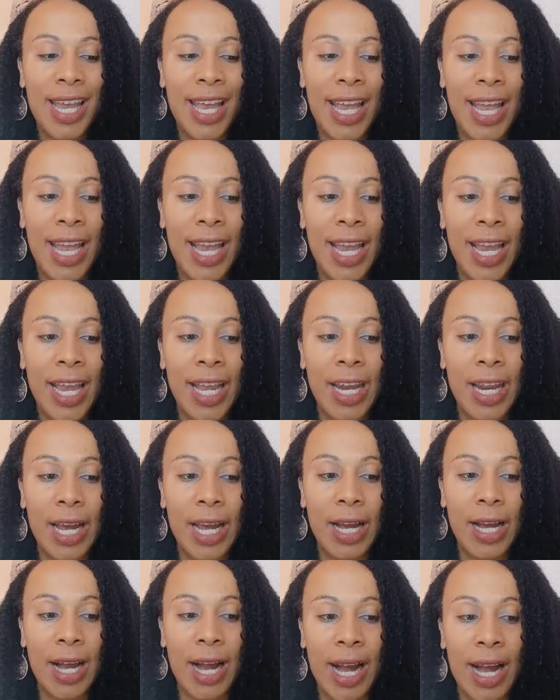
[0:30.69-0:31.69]
And
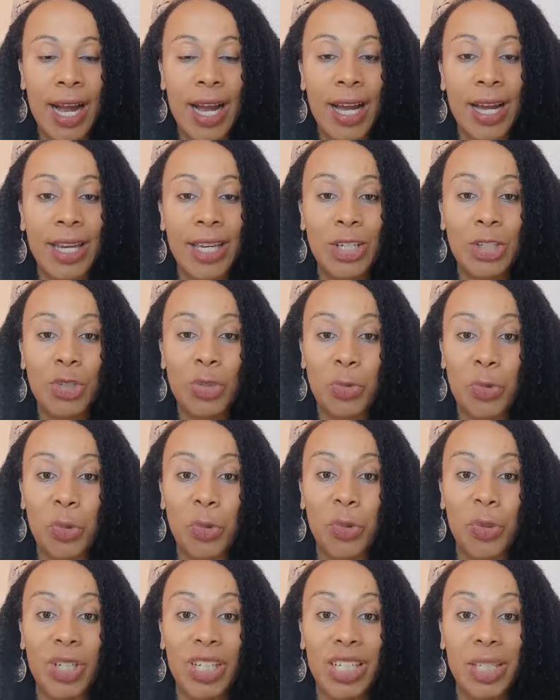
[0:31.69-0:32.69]
I
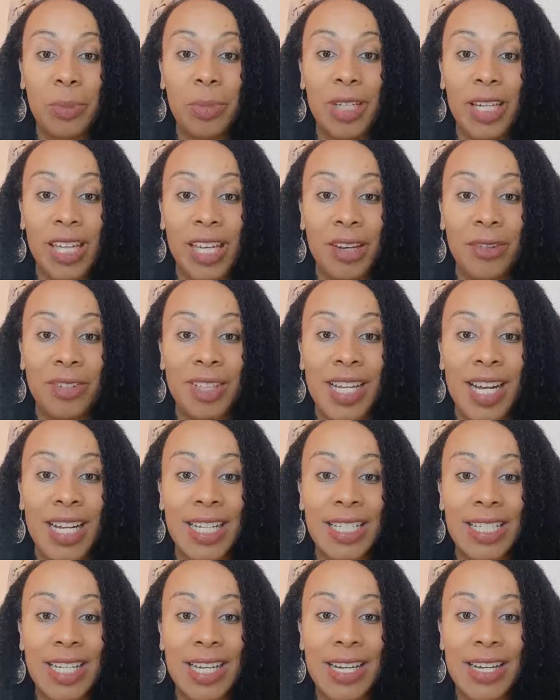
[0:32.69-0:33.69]
strongly believe
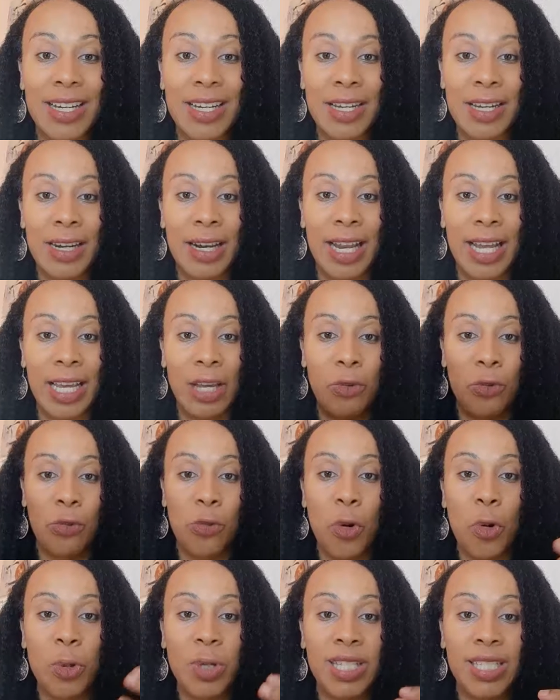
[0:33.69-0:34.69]
that like
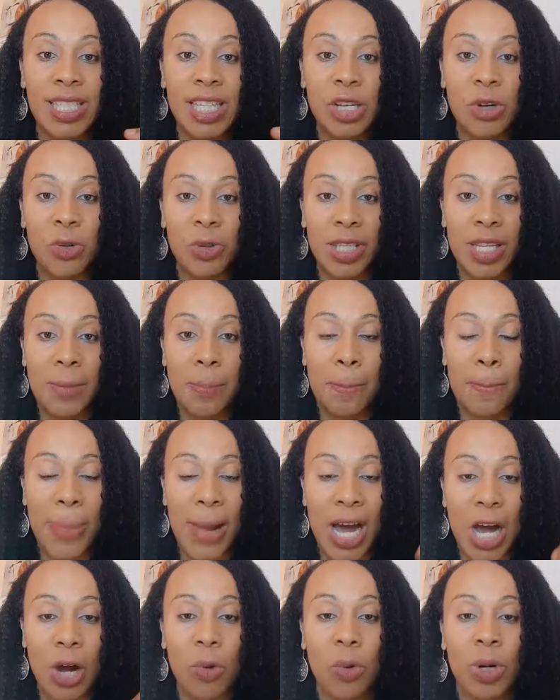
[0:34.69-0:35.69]
focusing on the
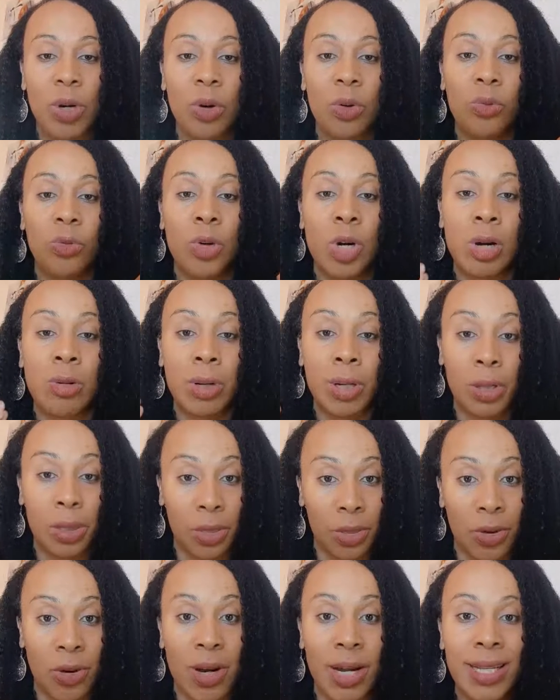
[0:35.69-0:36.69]
power of our
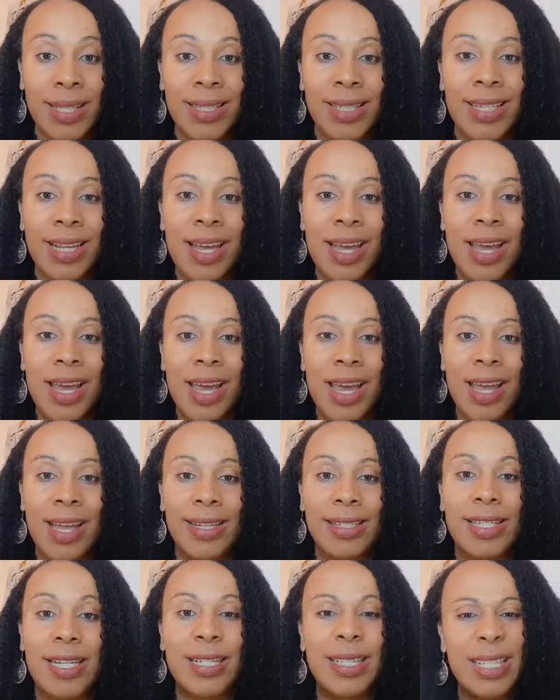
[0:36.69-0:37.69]
thoughts
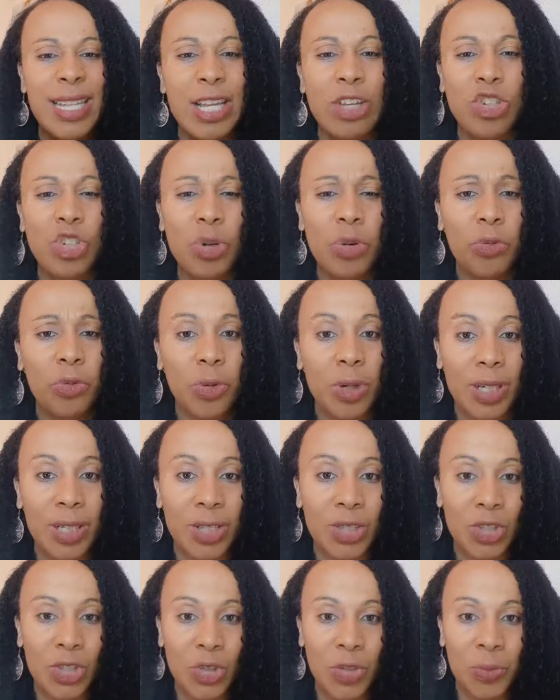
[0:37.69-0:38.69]
is essential for
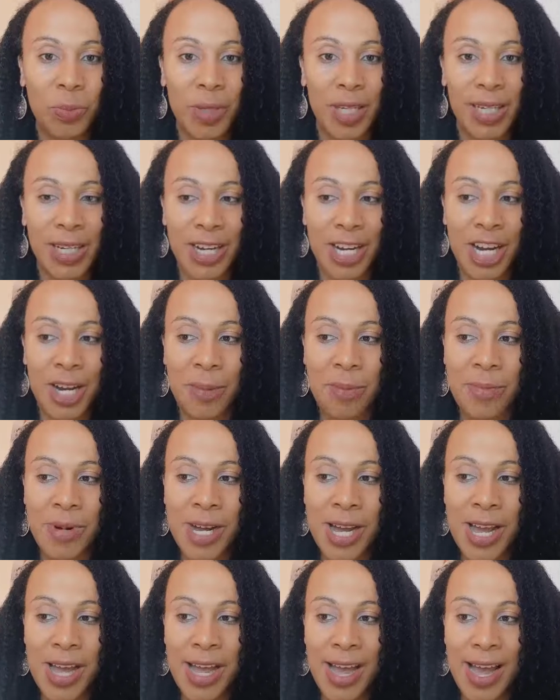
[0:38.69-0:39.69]
us to become
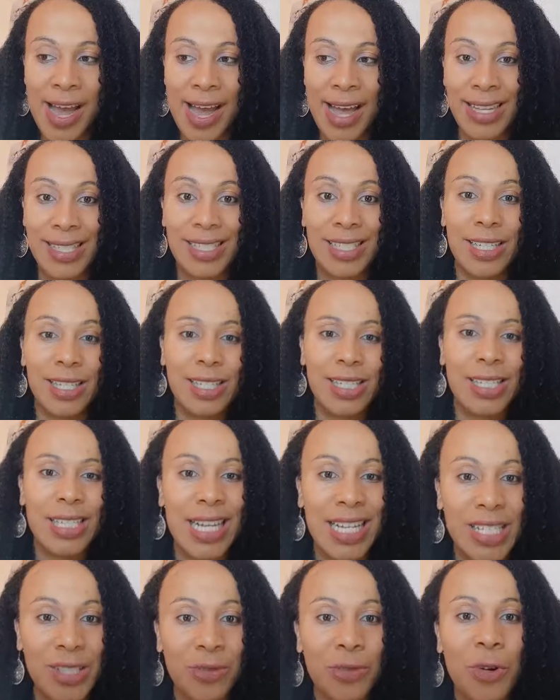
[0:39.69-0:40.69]
a
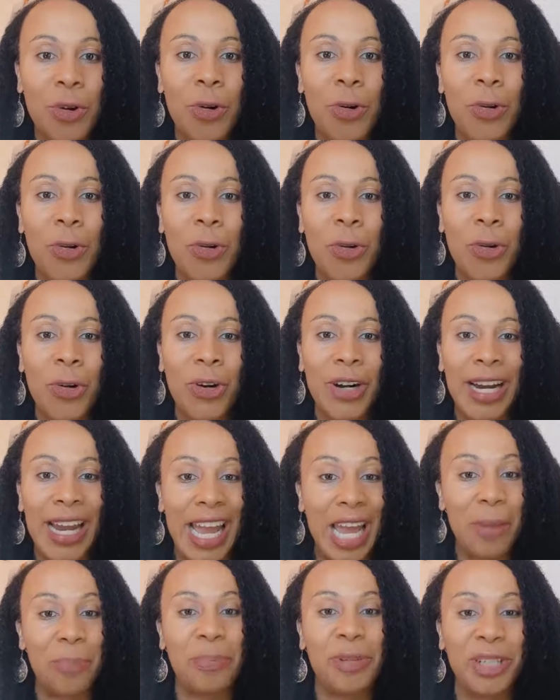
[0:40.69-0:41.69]
successful or a
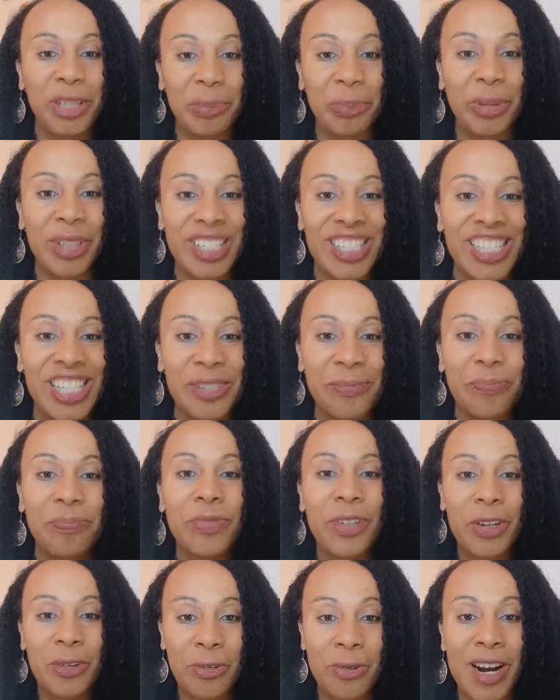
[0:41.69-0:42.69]
happier person,
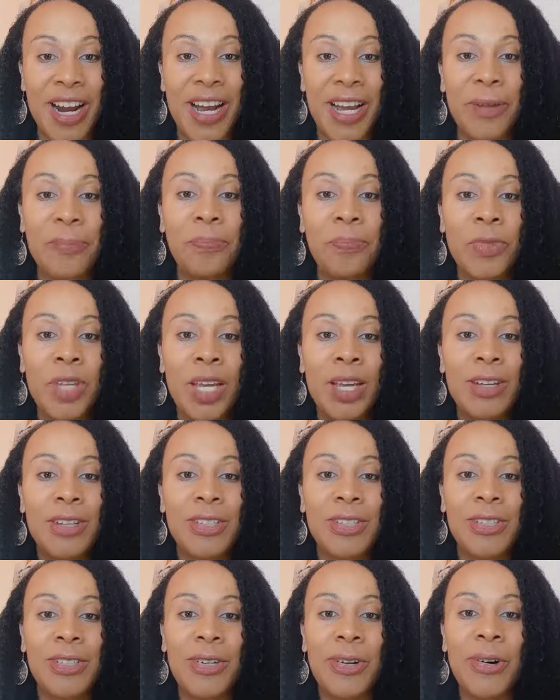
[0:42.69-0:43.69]
right?
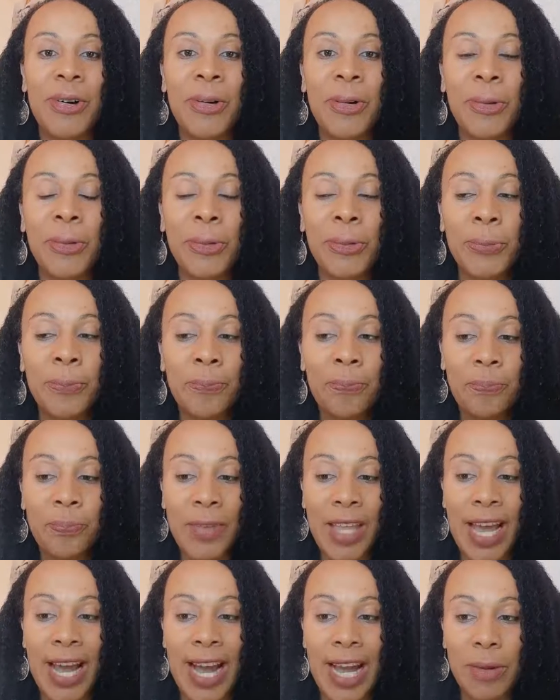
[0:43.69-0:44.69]
So
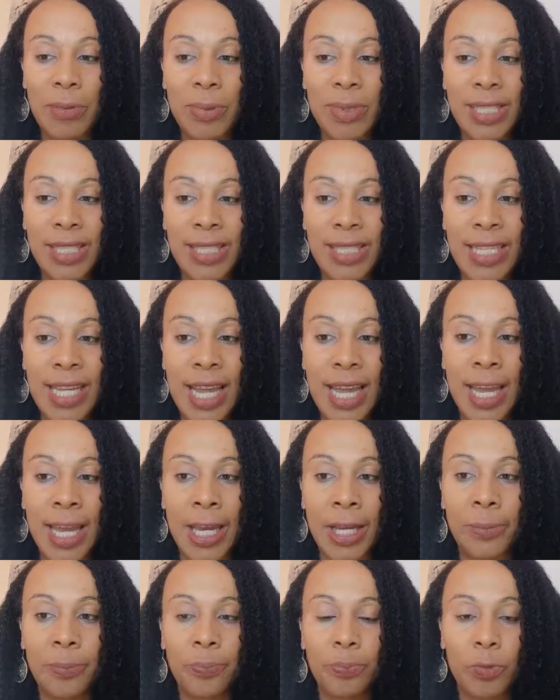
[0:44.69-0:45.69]
I would
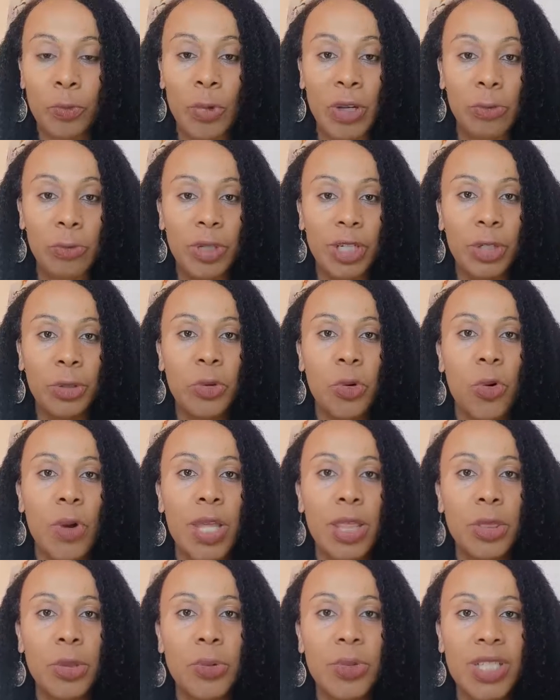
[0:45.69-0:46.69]
say when we're
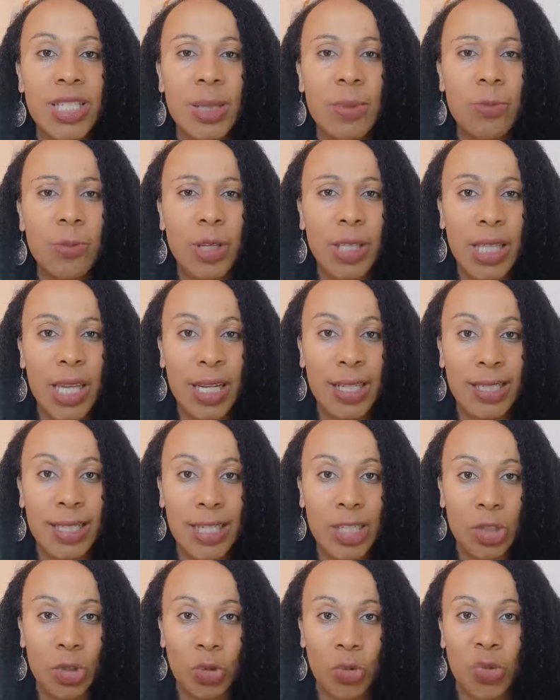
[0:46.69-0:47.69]
going through something that is
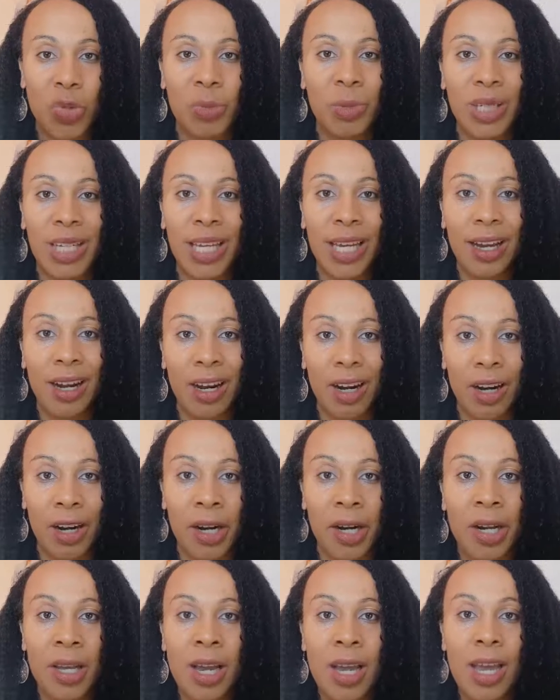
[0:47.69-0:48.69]
extremely
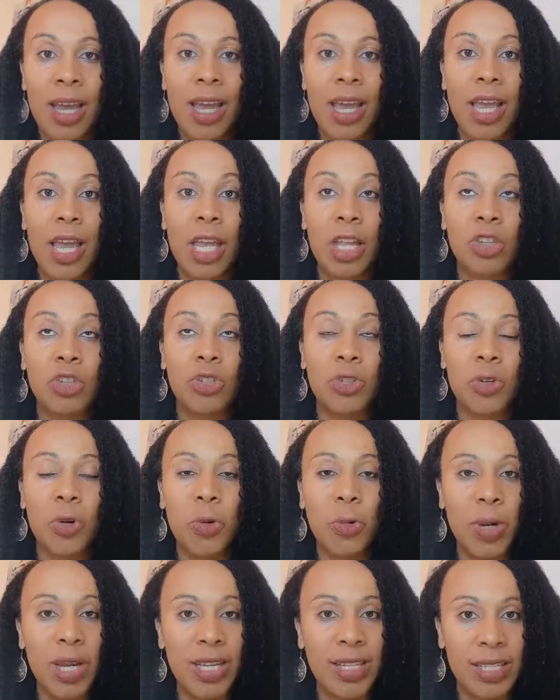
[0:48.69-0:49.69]
hard, it's
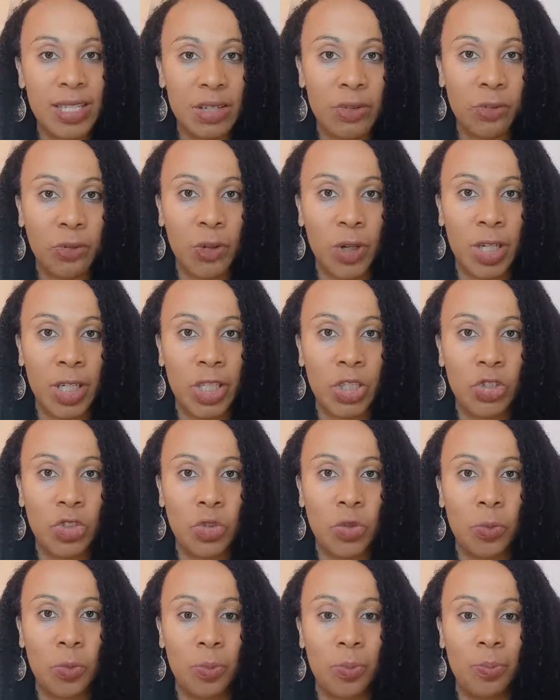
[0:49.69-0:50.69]
so easy for
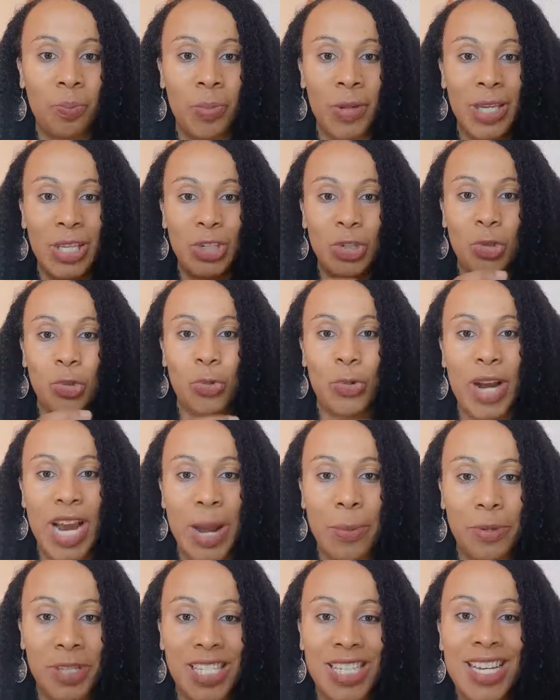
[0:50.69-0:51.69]
us to be
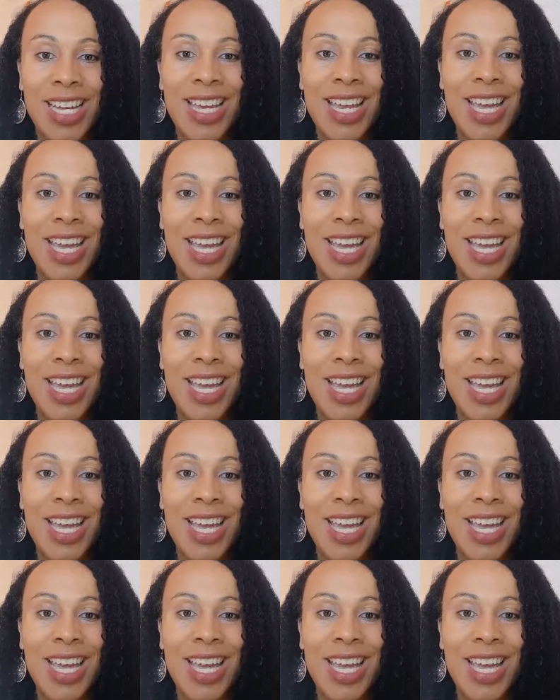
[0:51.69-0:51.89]
trapped